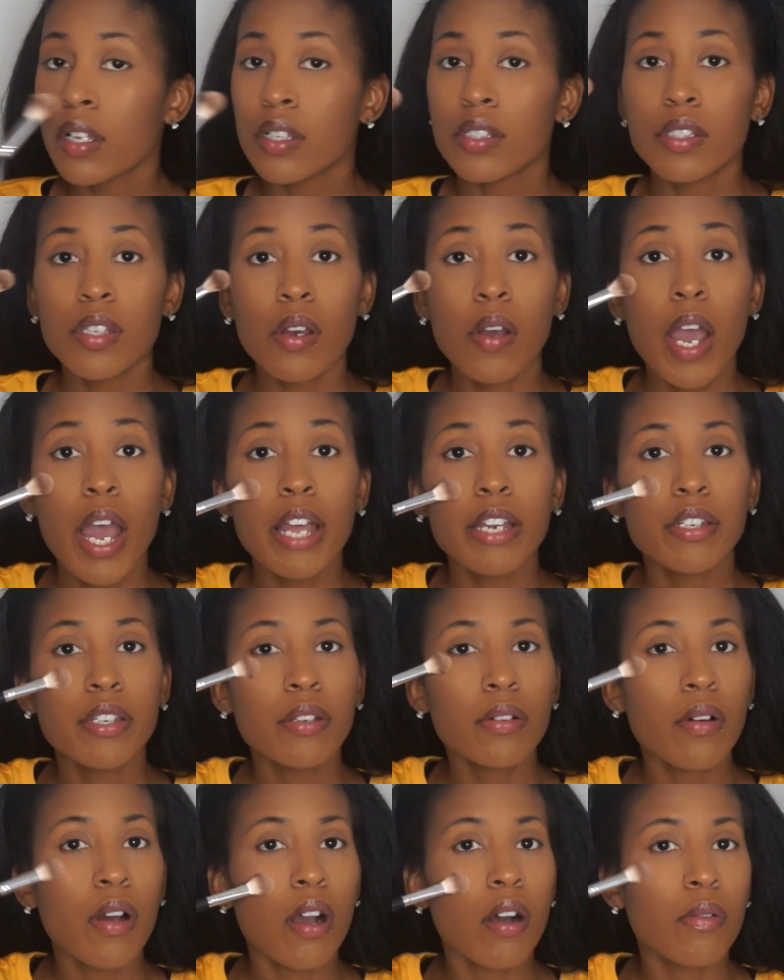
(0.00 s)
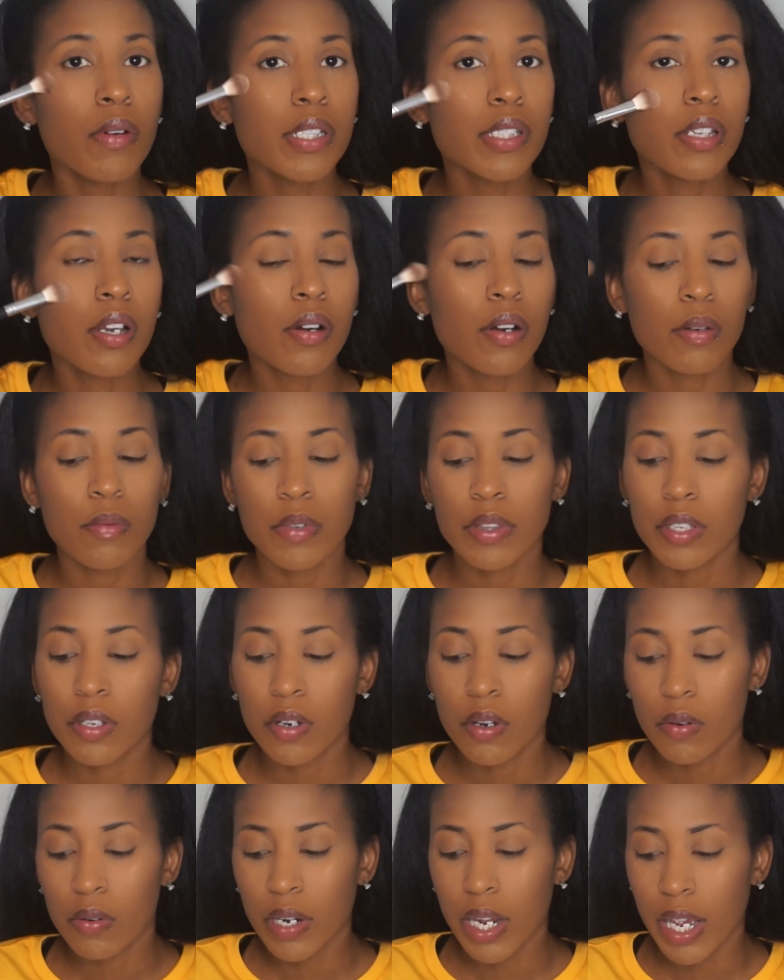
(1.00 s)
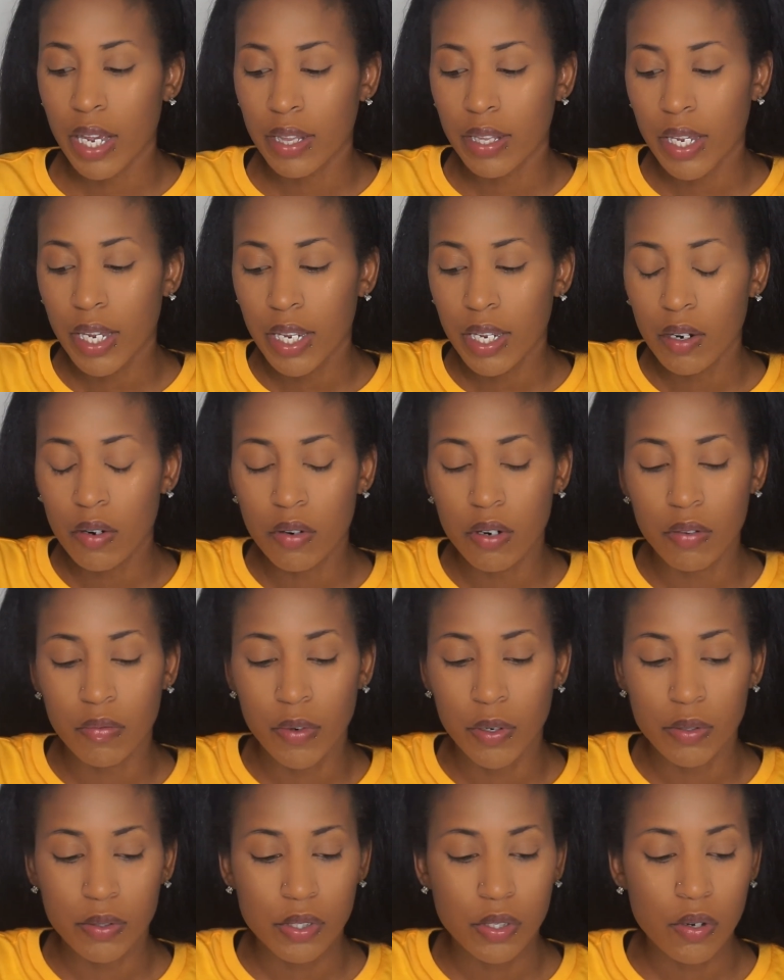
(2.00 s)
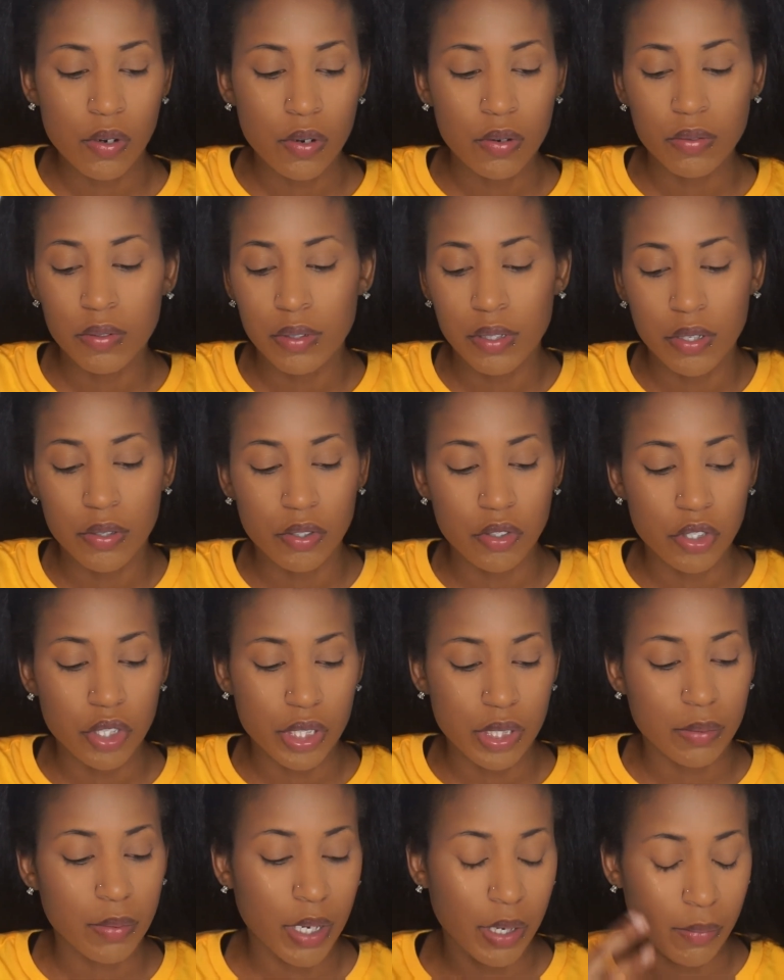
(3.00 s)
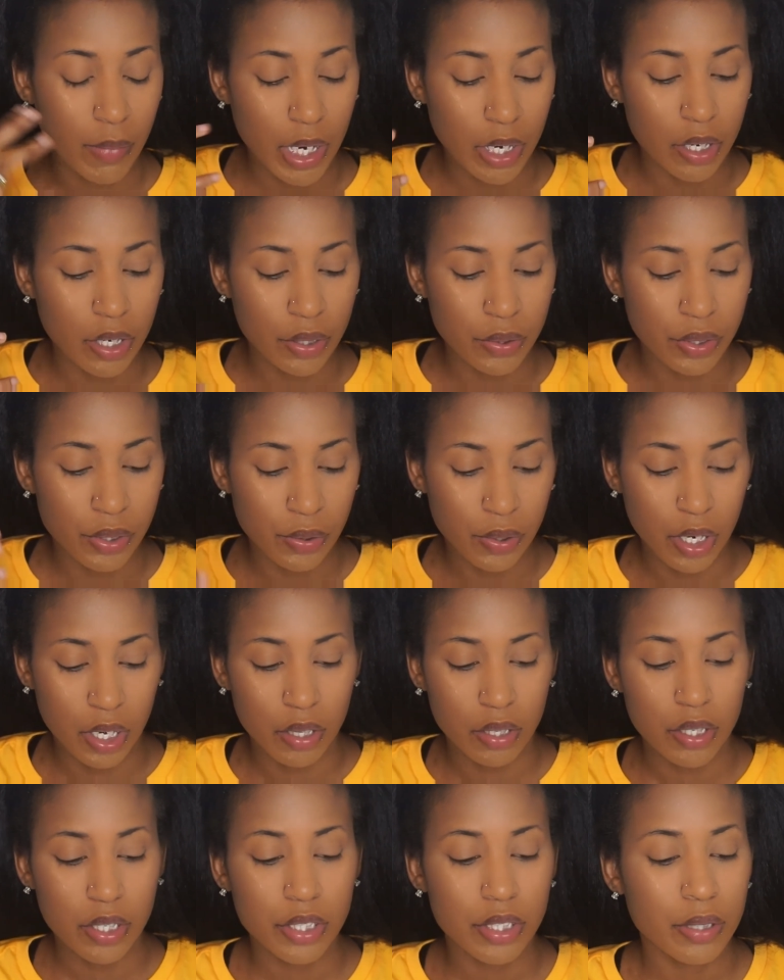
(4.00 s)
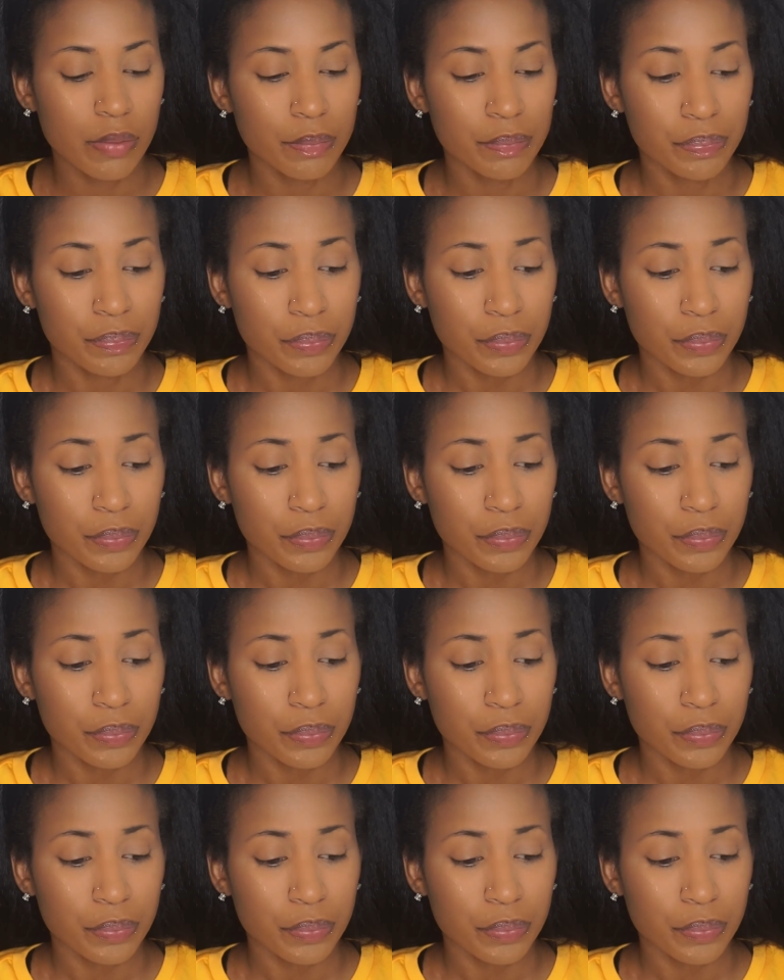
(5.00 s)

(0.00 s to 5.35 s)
So I do always go in with a gold highlight or rose gold. Those are just like my go-to colors.